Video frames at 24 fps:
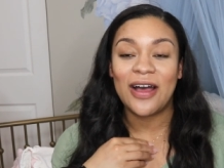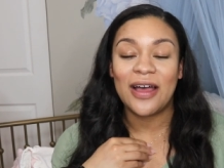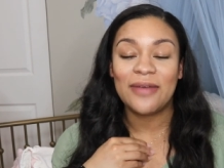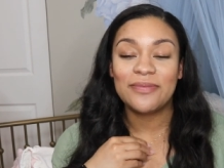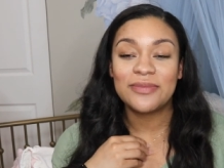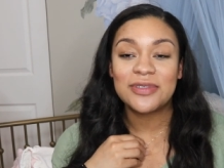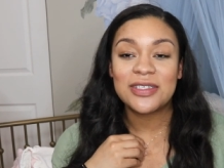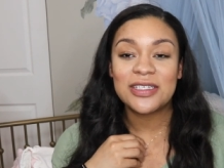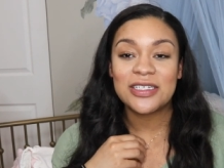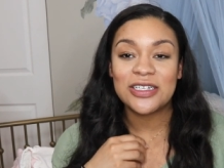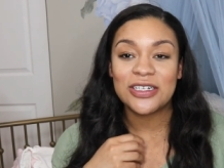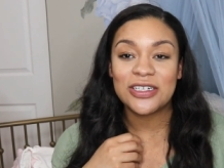
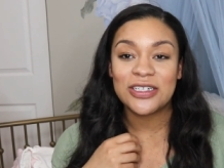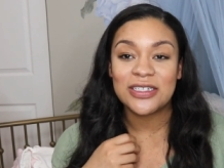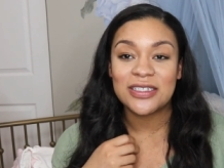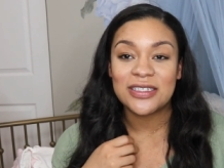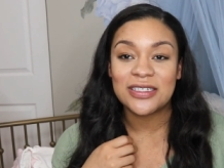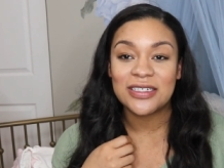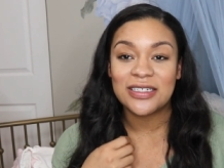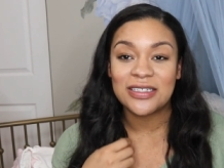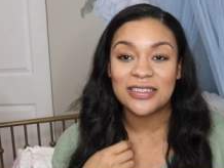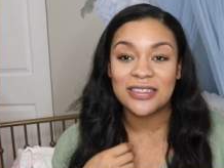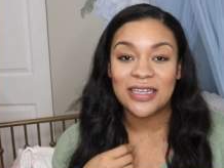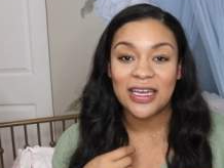I'm
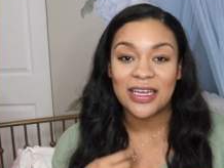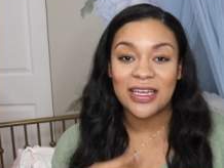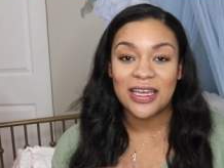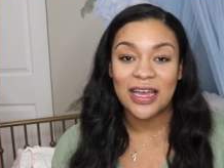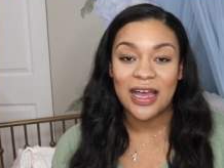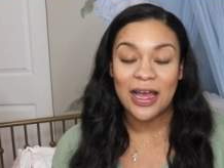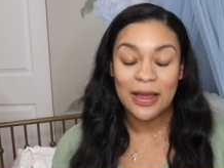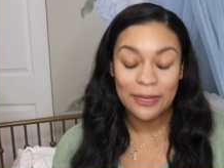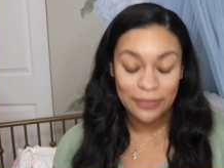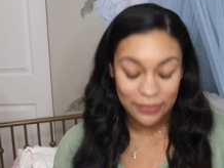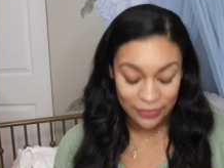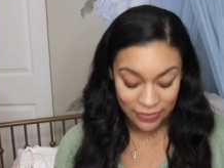seriously like,
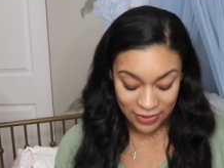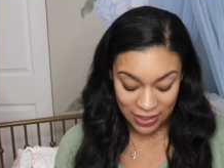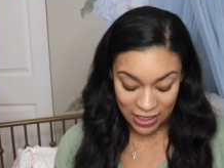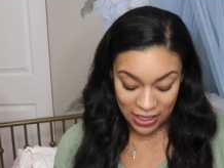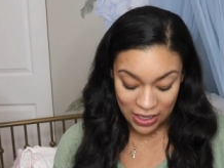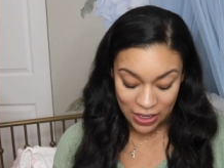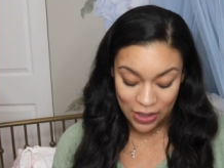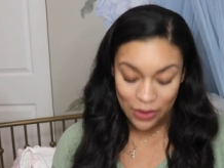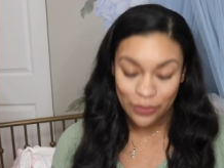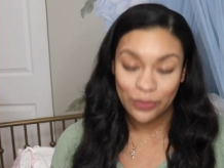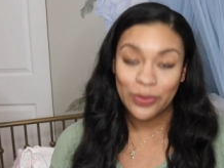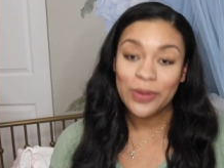I'm
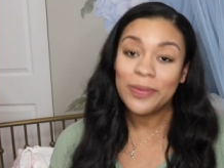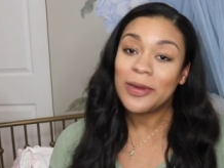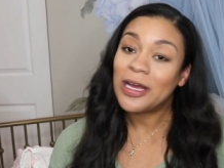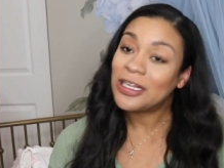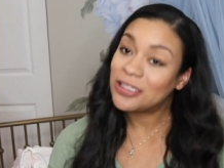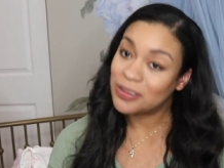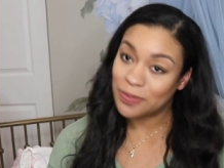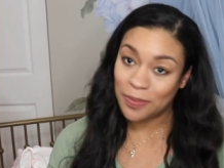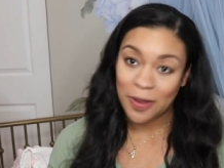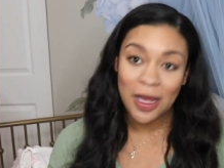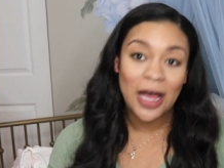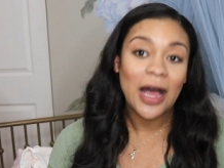we
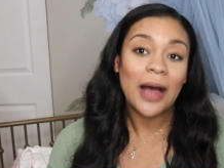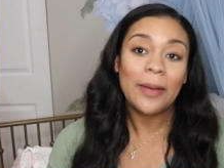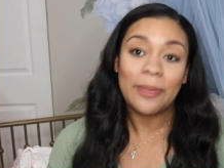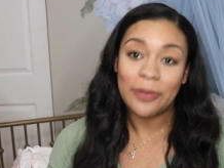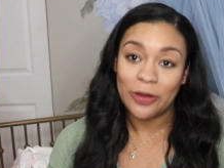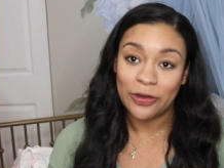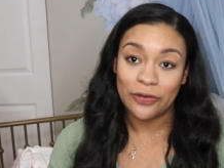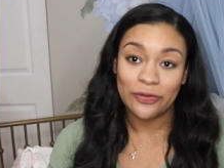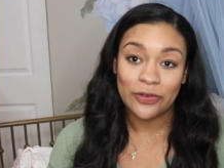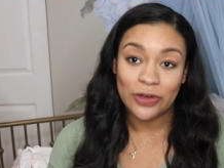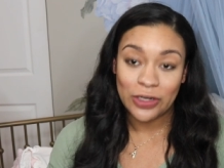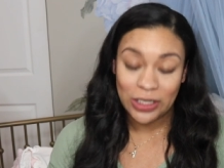about to pop
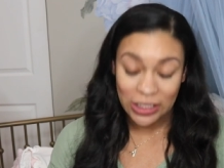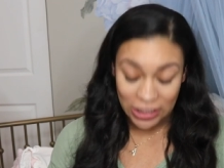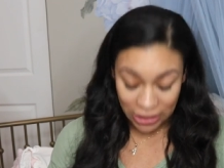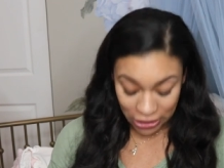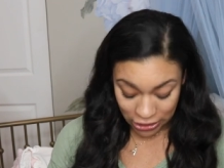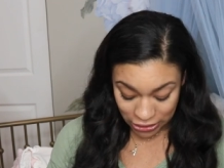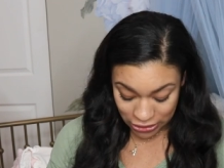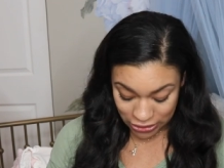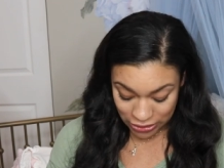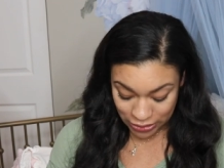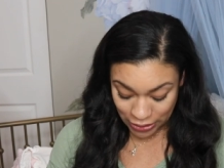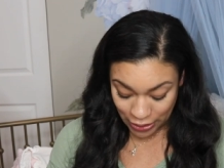over
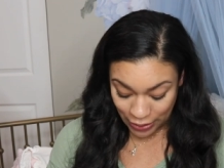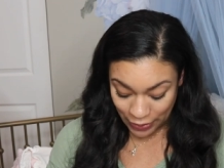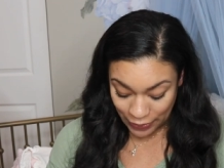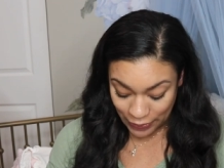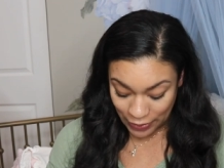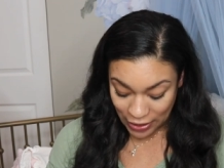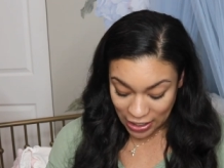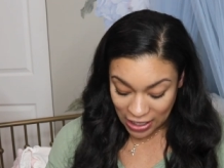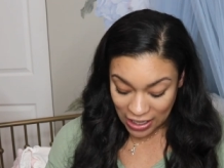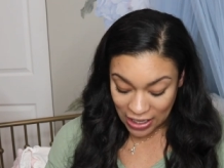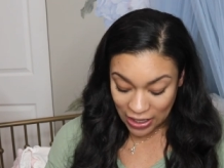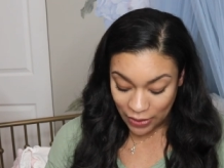here.
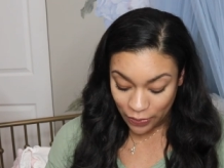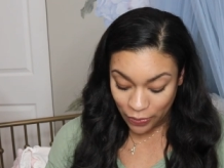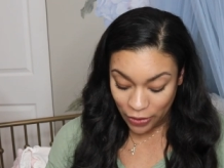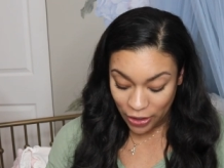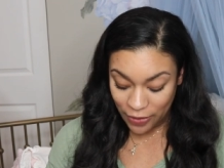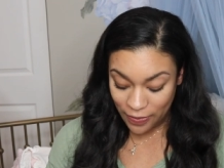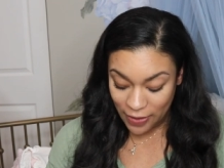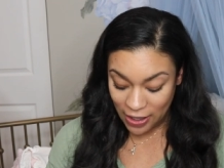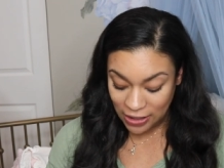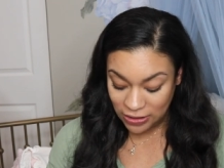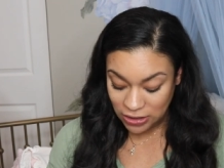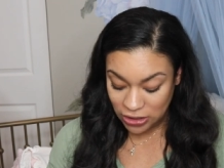So
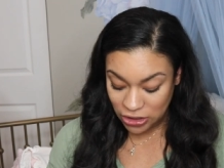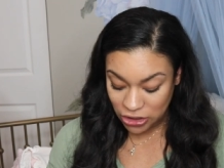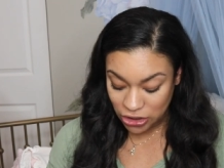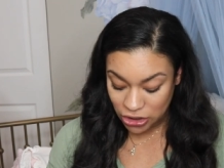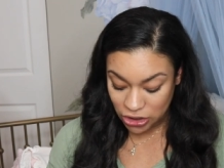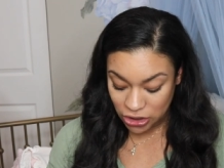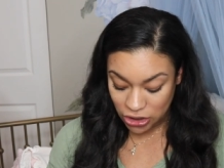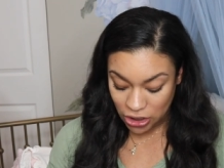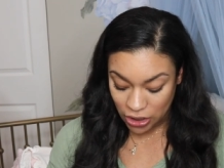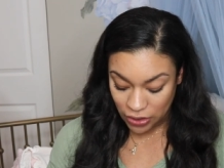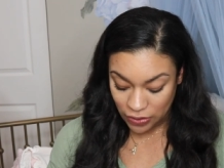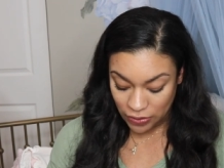we're about to
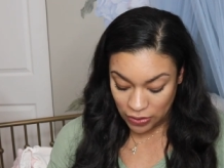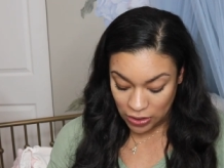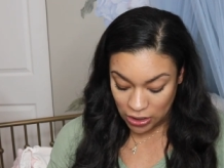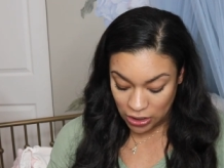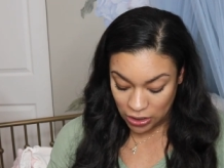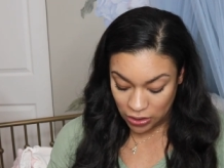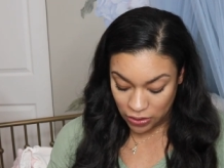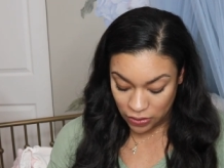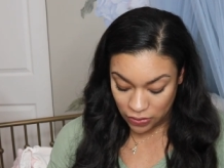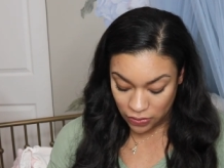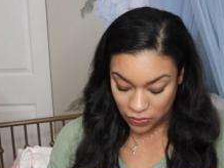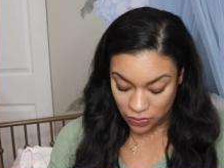show
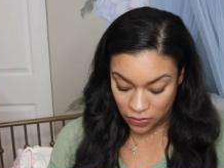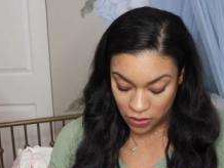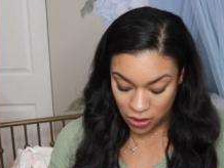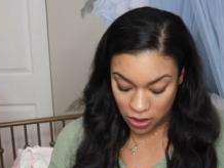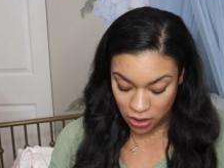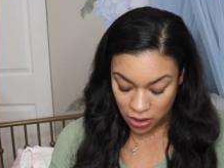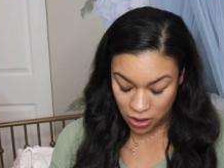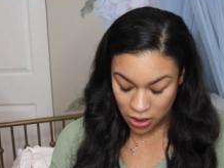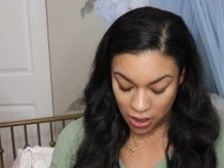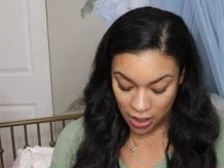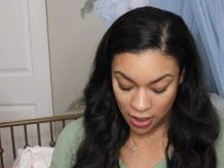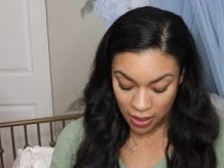you
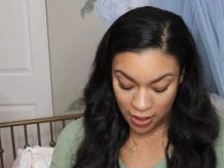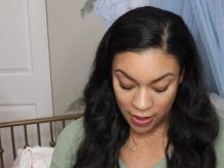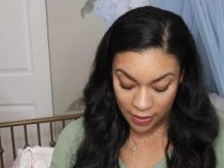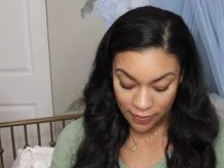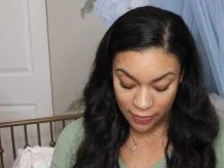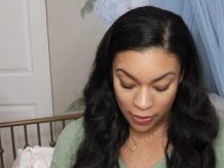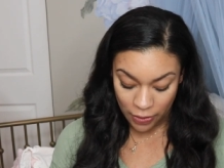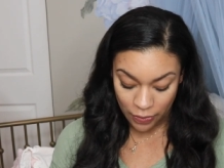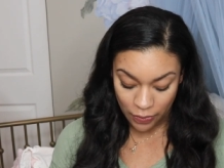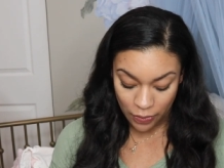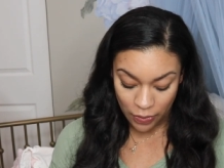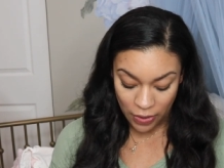
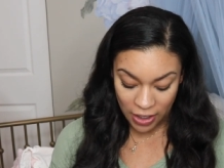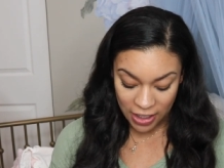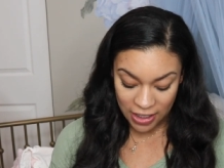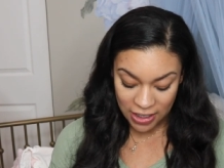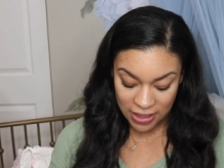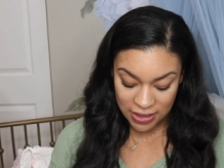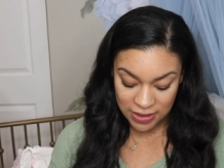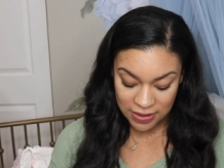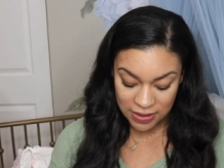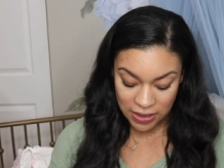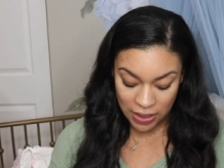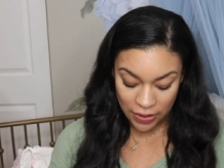um, what
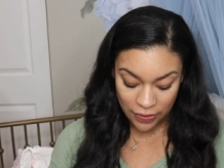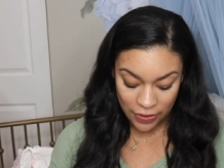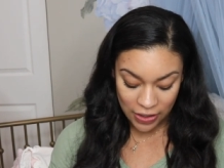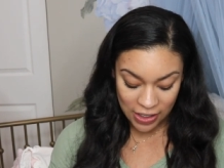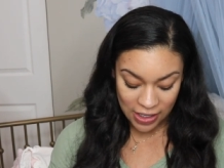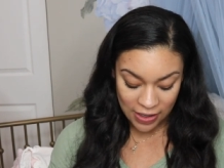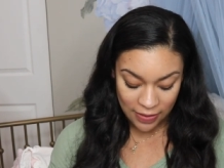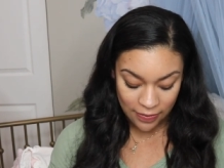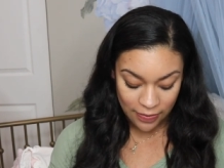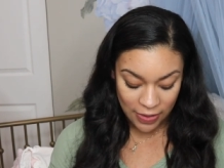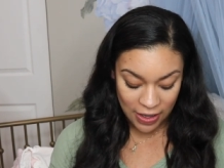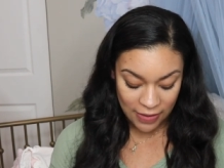is
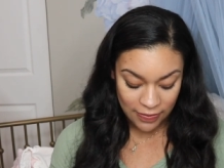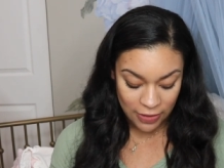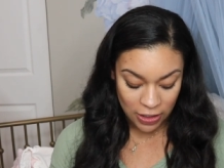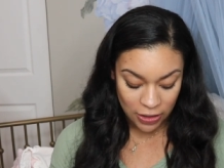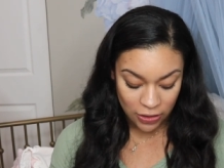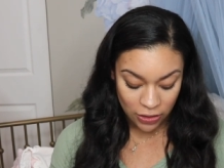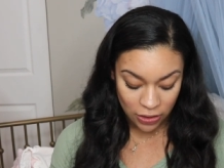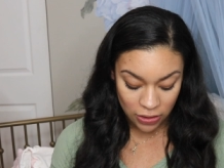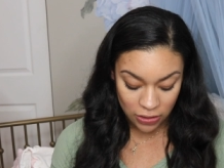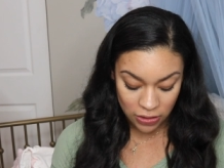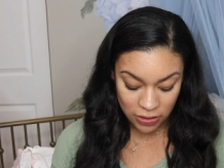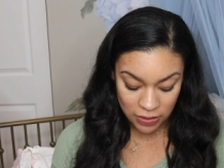going in baby
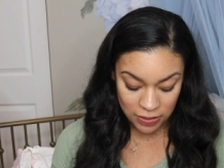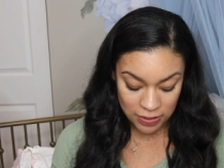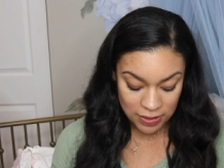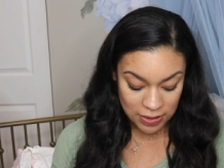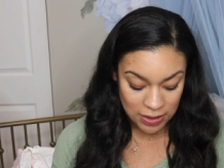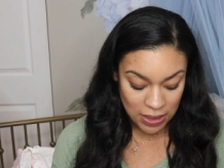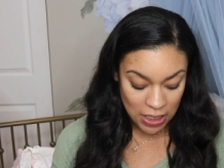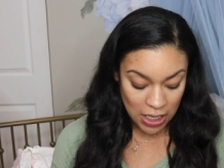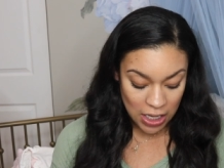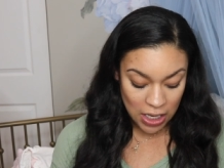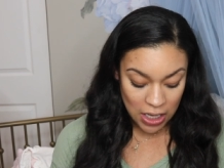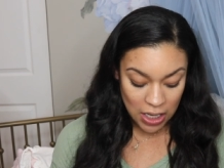
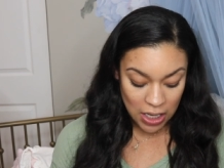girl's